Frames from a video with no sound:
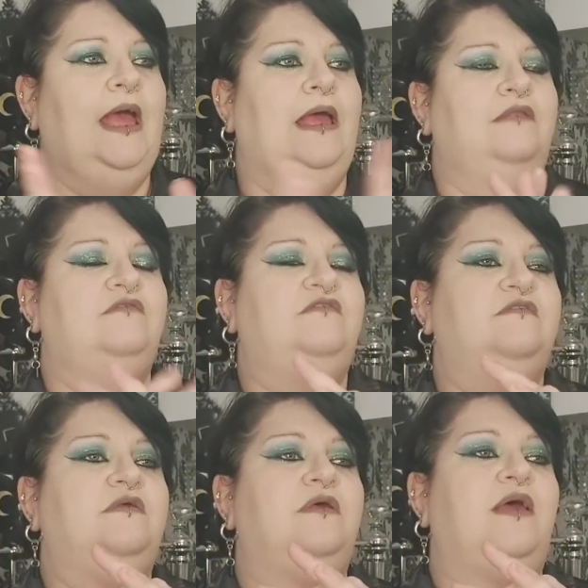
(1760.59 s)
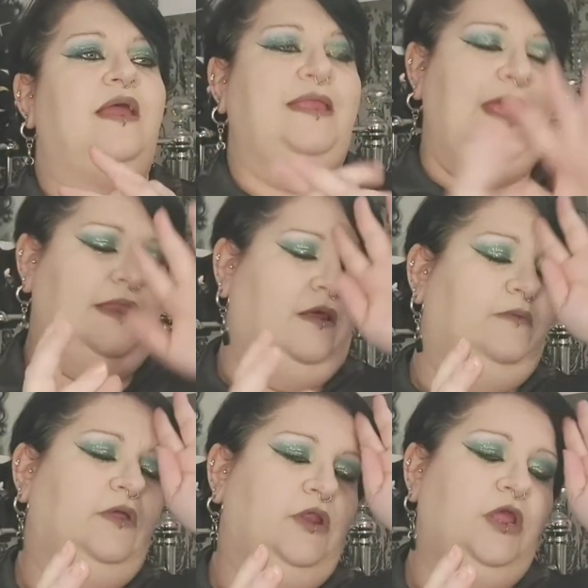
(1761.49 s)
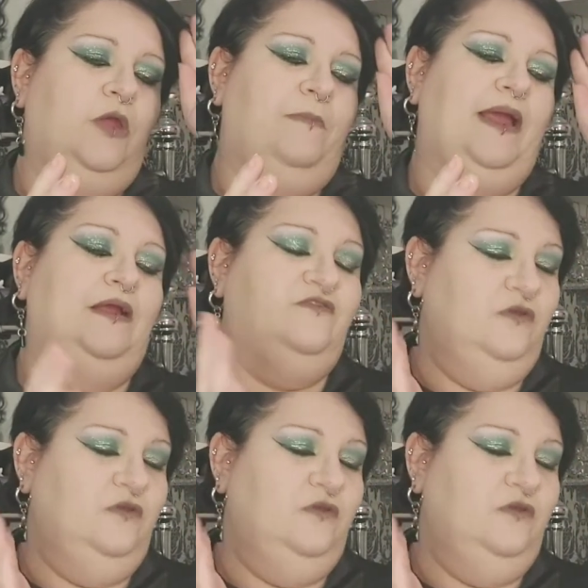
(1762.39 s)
And again, I'm going to go back